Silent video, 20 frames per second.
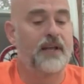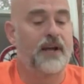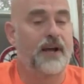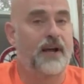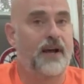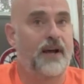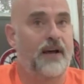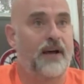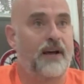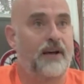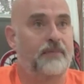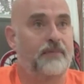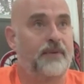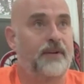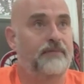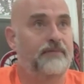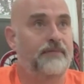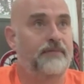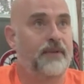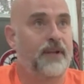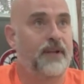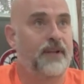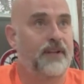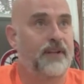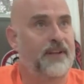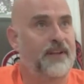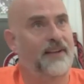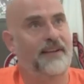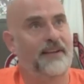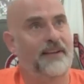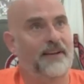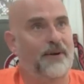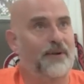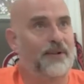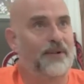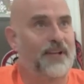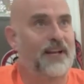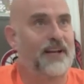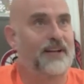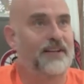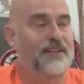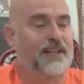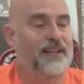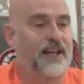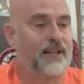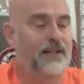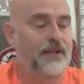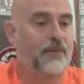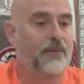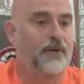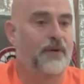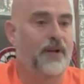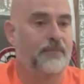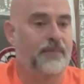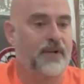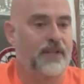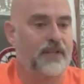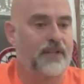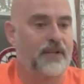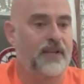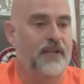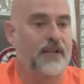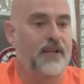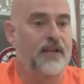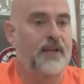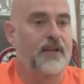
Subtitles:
And I'll get into that a little bit, but the